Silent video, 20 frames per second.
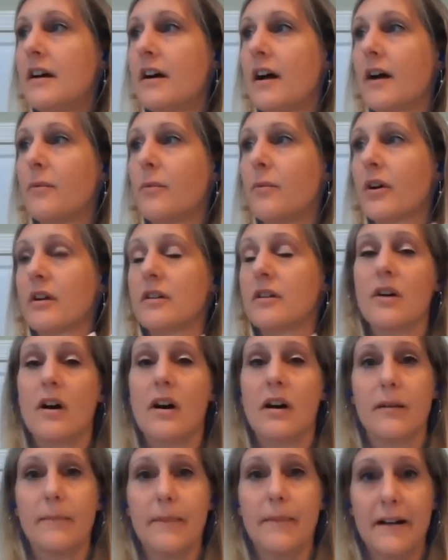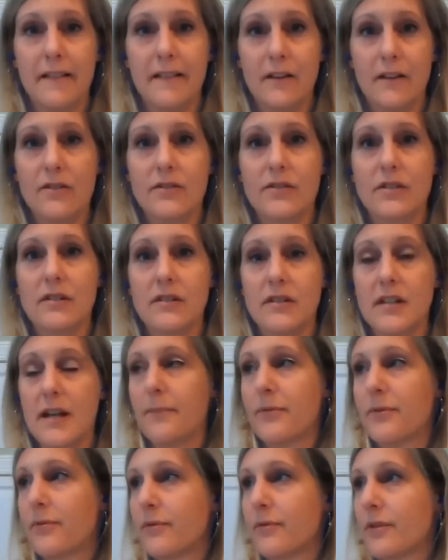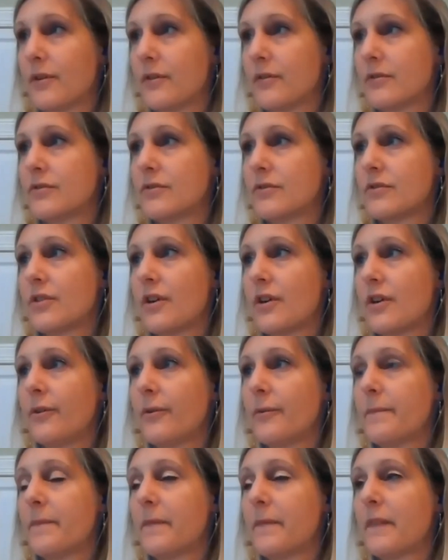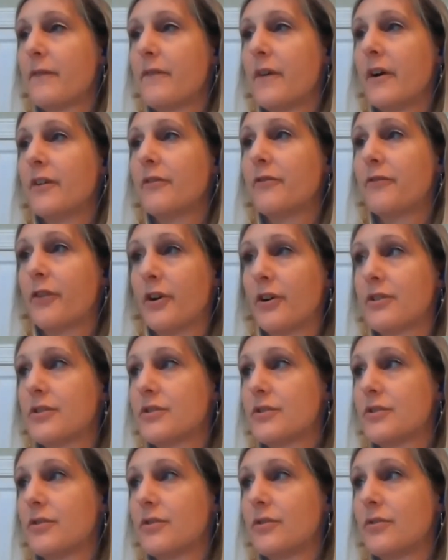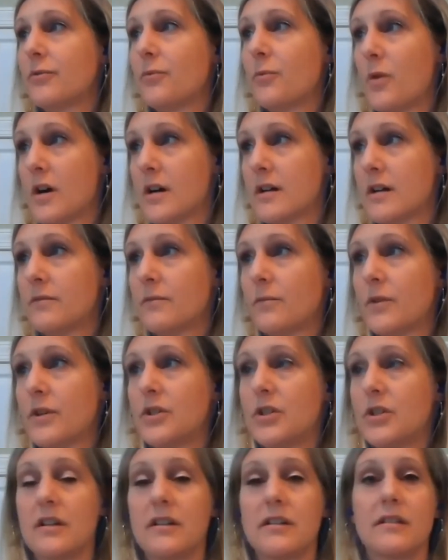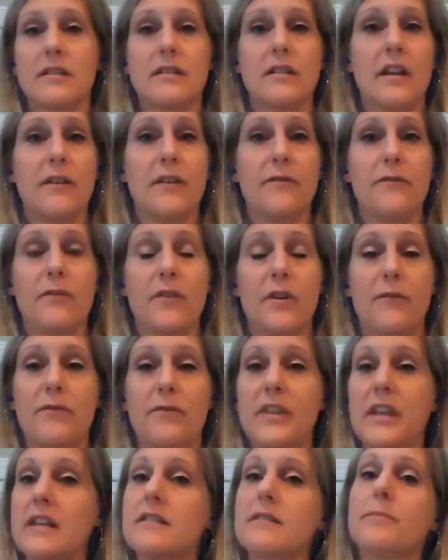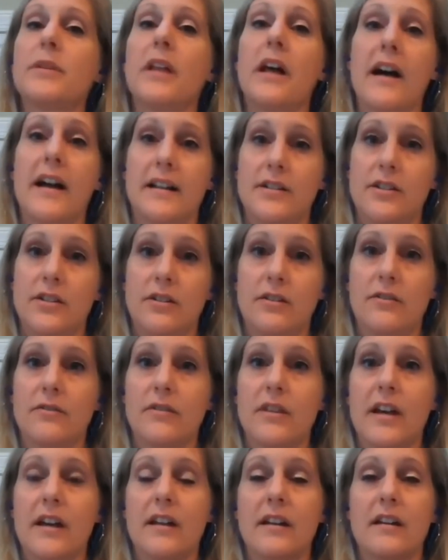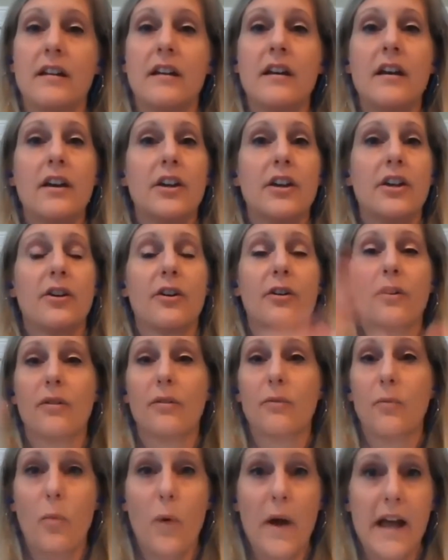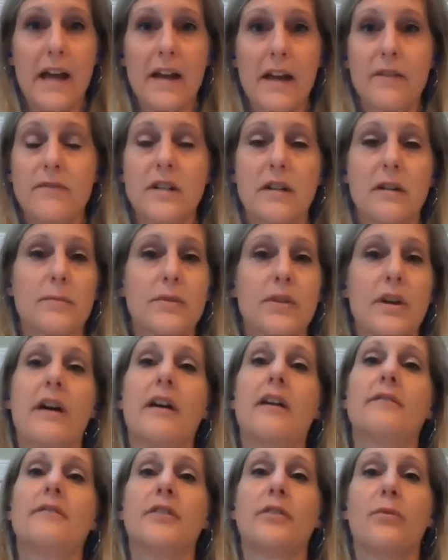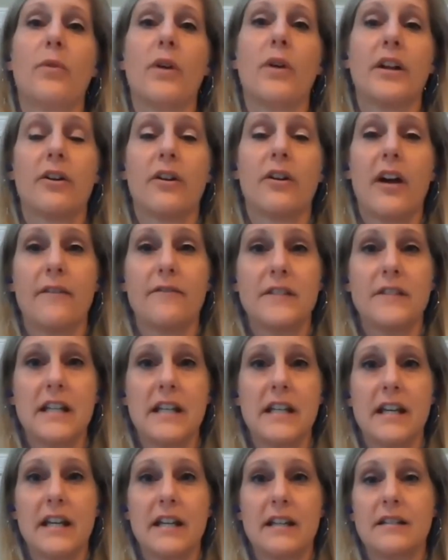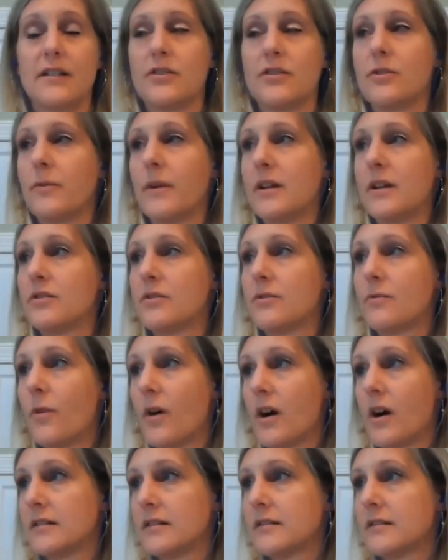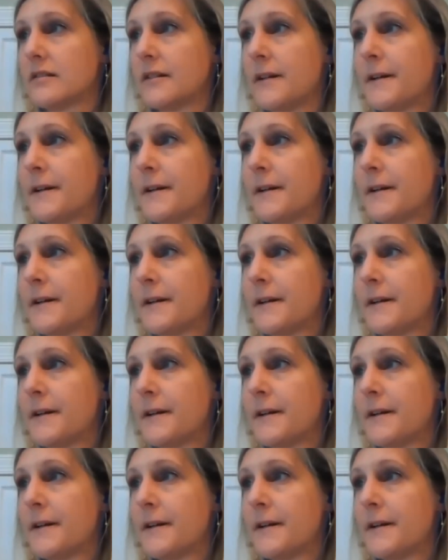And we're going to talk about those and step through those. So the very first one, which is if these apply to you, then you're waived and absolved of what your FTE situation was.